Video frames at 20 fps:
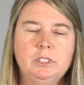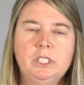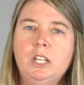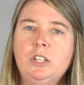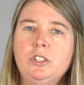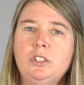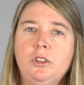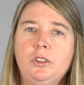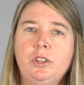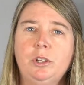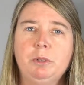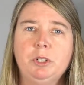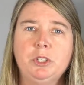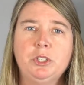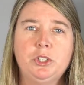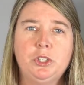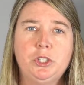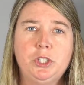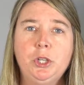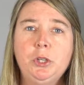So there were
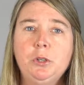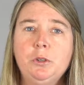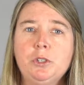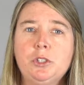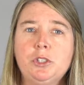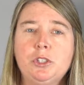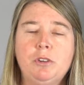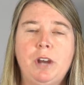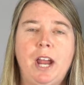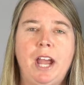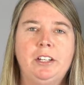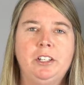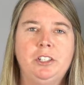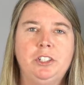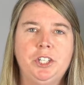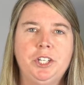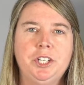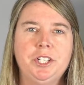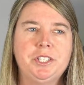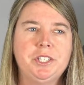2
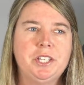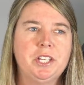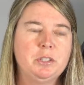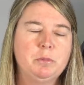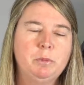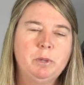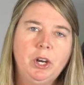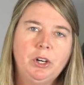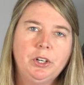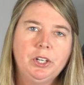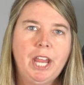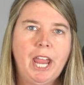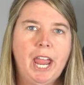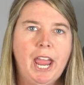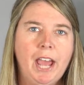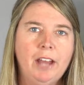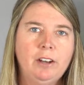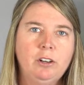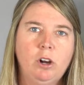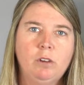strategies, since we already
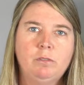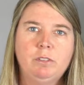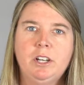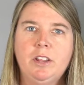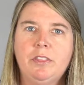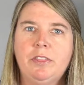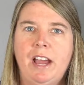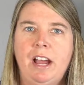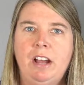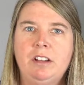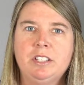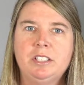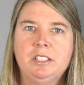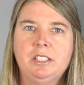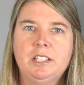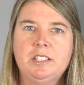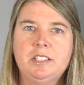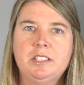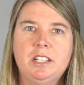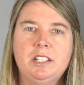had over 1,000
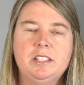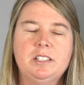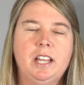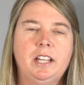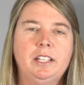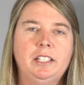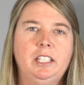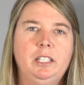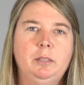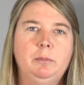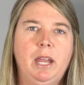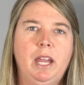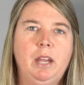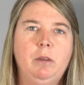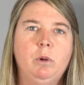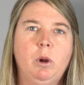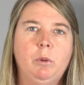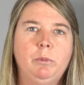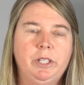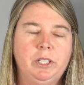listings on eBay,
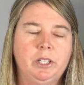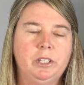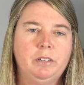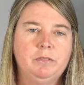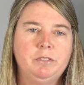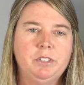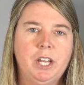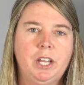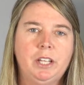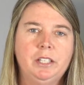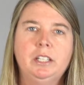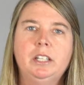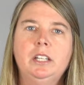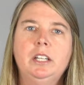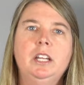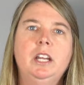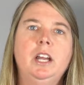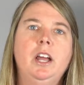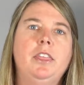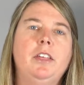what we could have done.
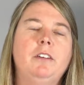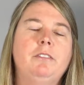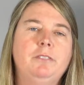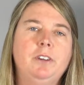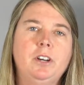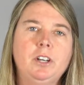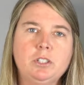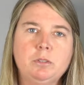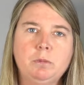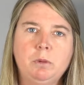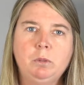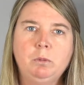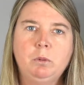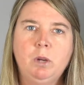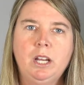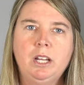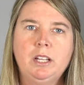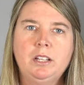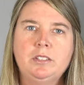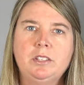The first one
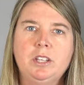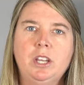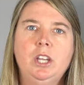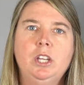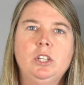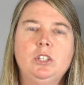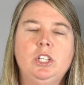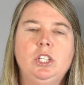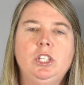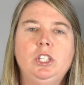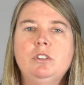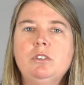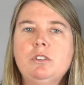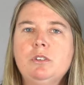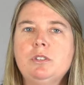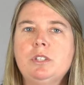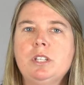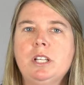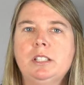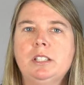was to
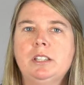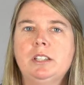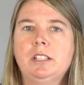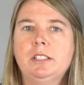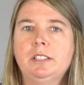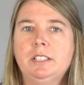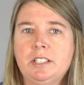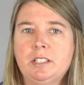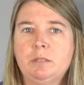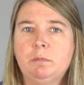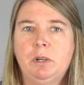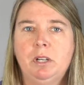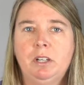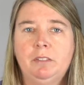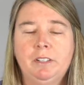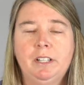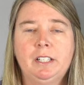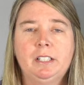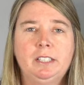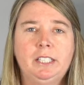use the List
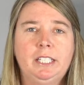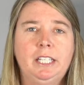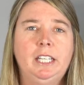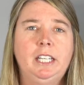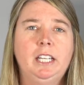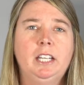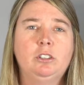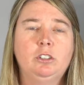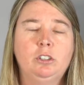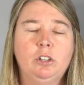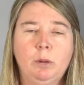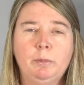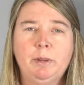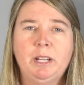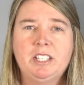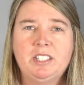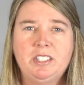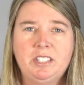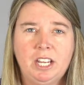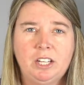Perfectly Chrome
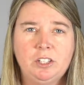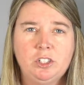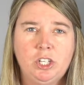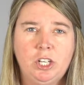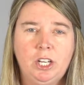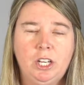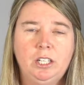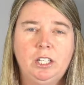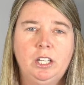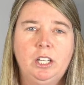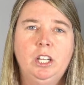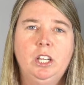extension